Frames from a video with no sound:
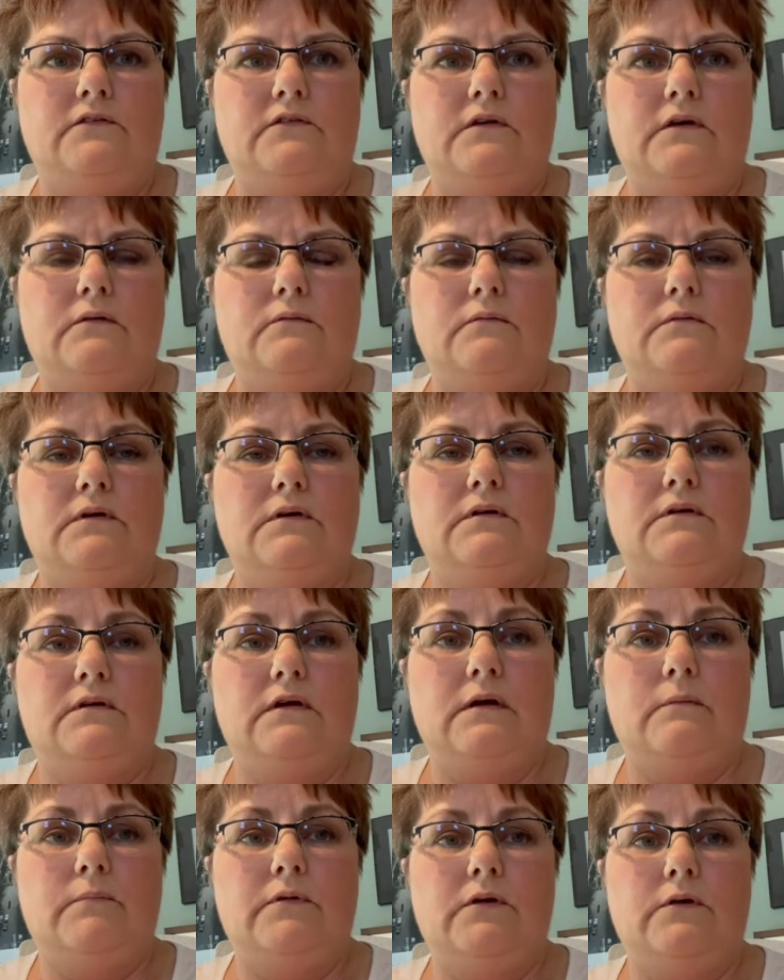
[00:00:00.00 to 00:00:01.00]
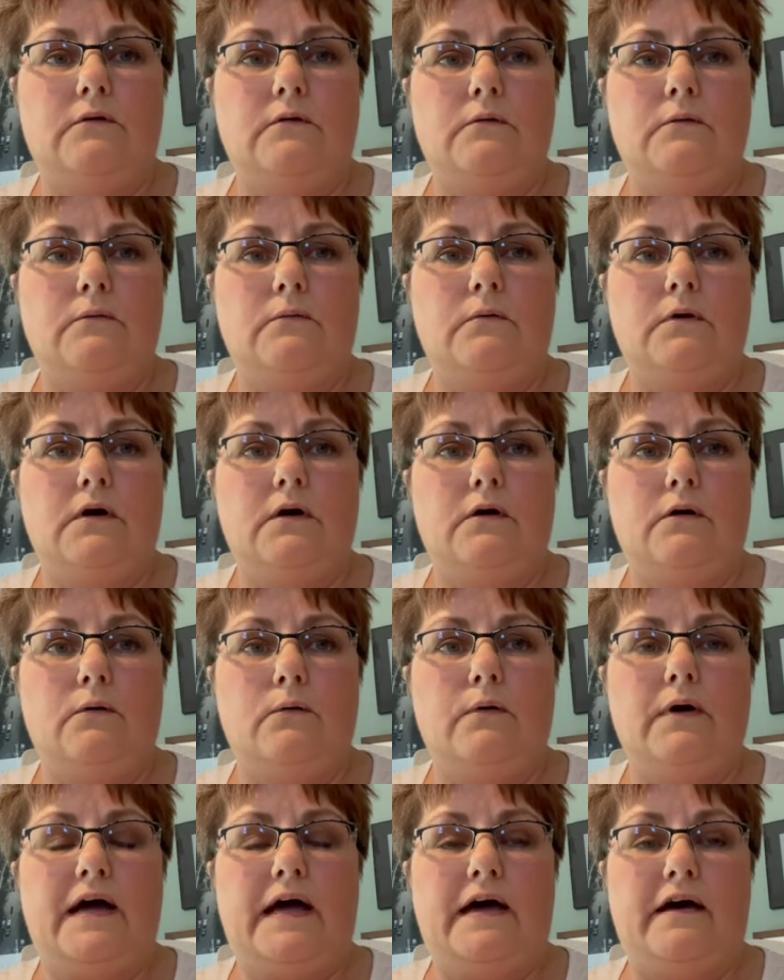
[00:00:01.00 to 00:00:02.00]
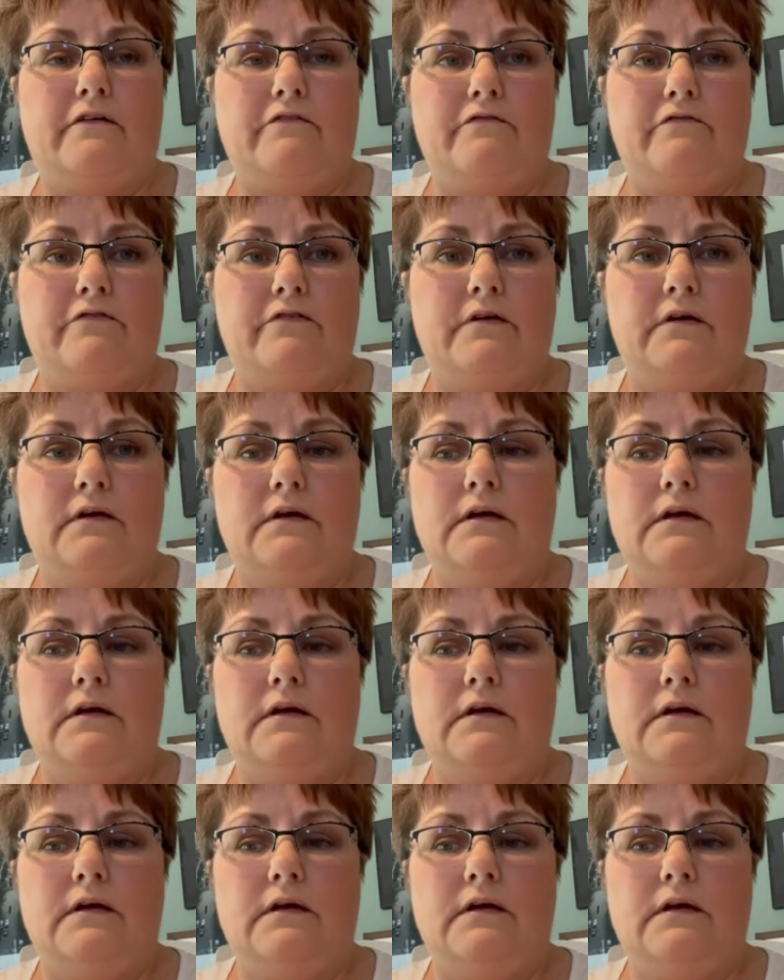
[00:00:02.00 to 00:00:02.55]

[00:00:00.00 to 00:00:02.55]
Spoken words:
So WOF,